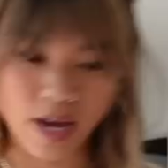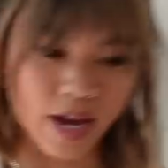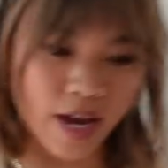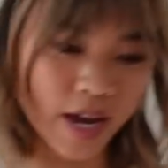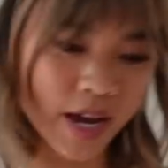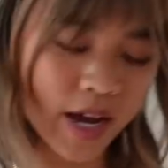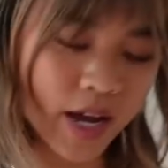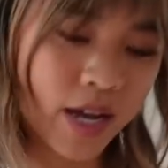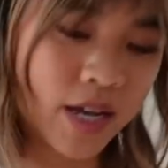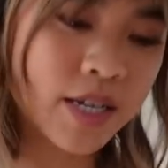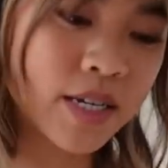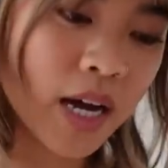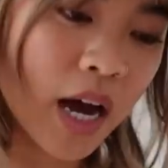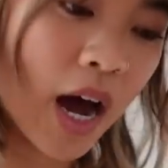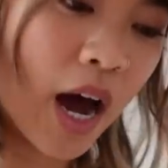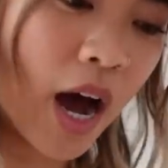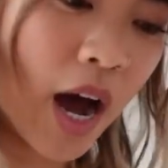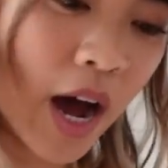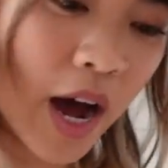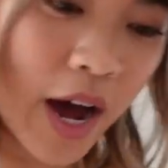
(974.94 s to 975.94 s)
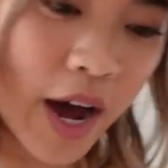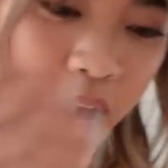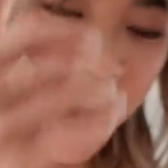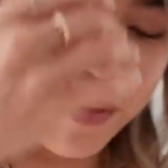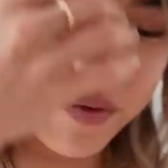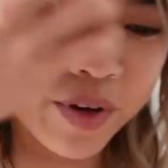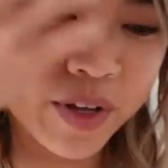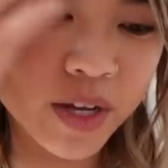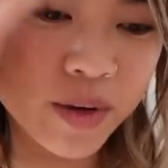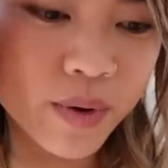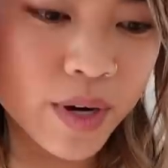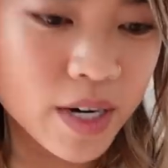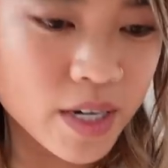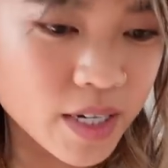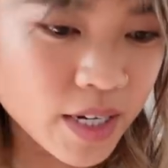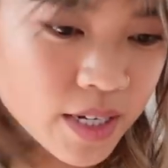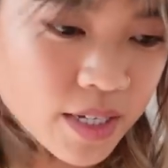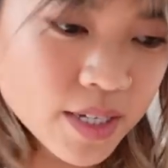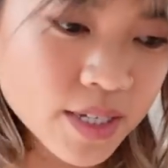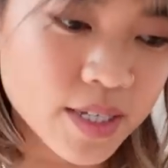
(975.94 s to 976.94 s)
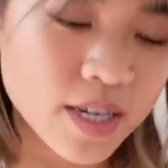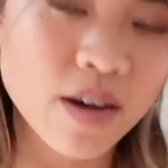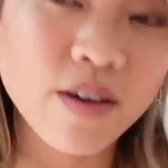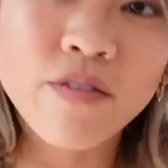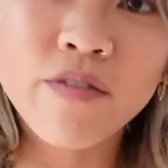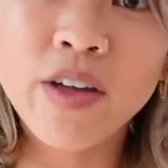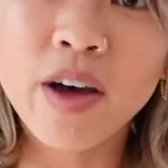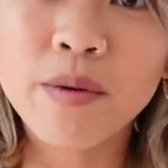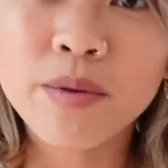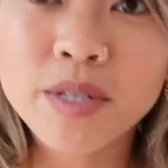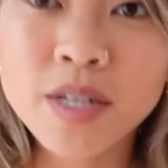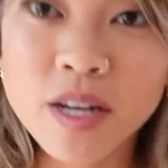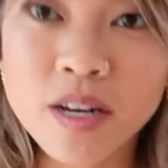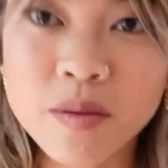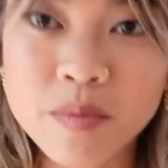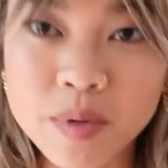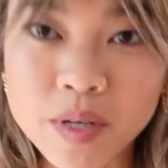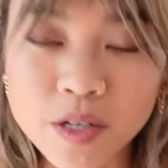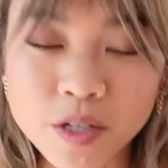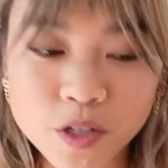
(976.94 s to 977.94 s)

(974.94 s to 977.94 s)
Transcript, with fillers: and I really wanted to get stuff that was gonna be